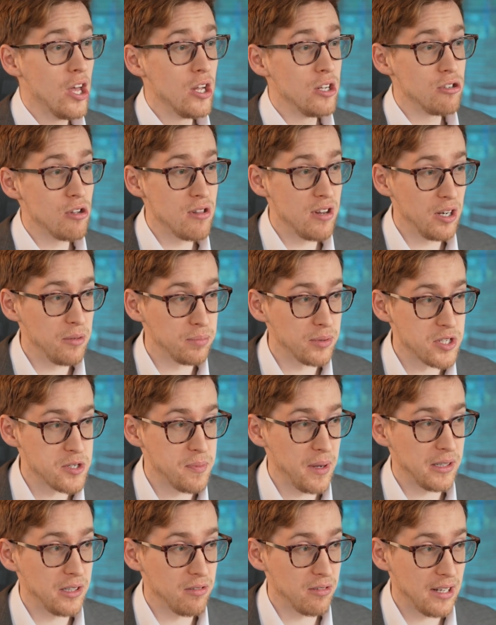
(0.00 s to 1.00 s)
to their
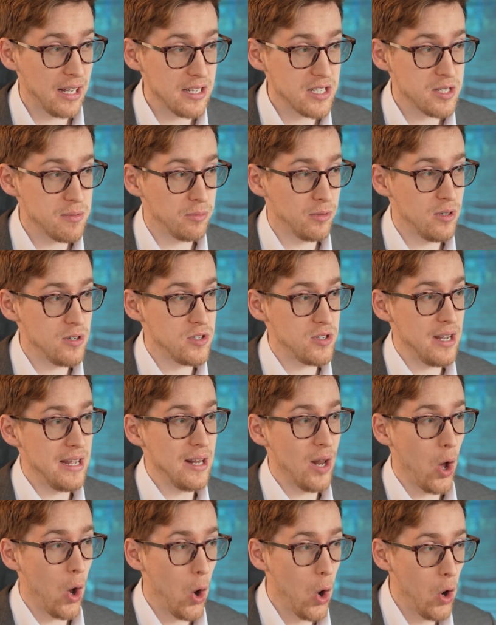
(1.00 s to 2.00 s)
prospective customers
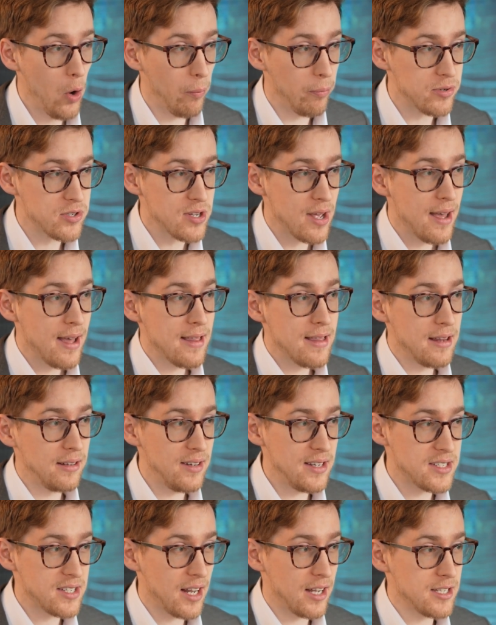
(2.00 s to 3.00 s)
in hopes that
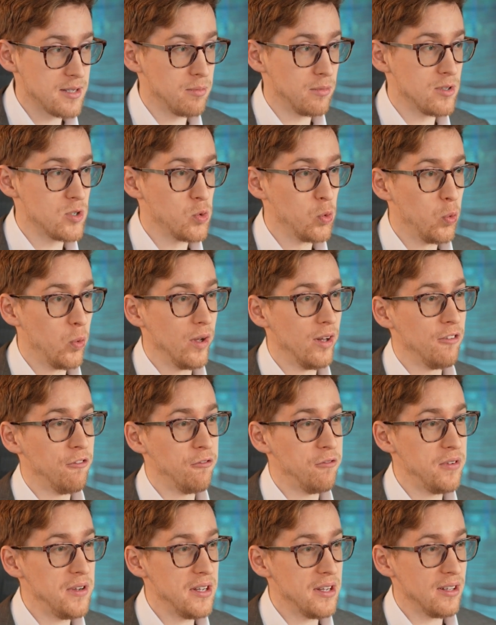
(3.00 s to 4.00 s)
these customers will
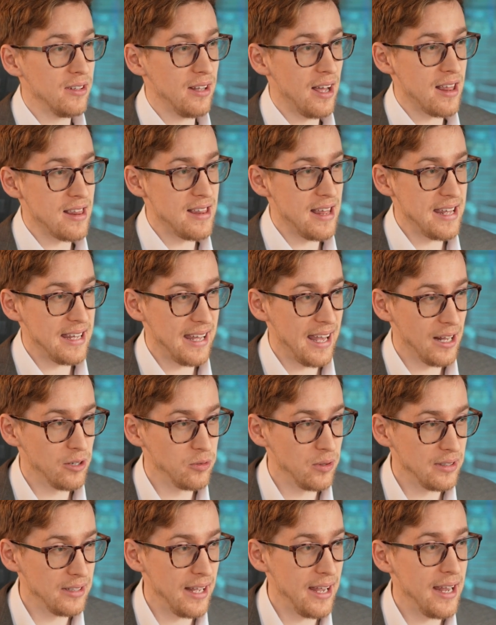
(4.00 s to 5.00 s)
feel like they can
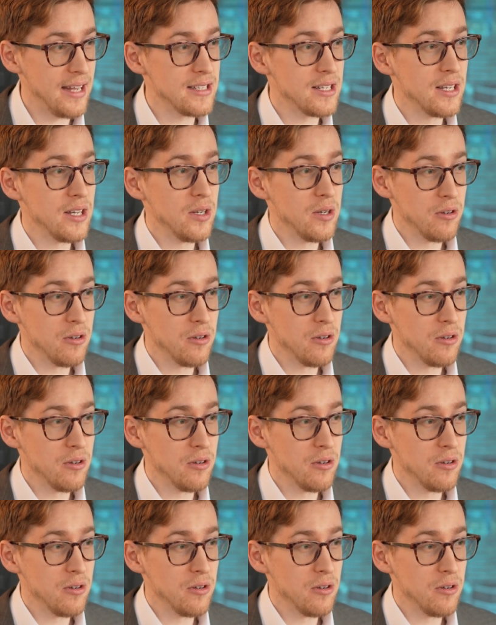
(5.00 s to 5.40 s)
relate,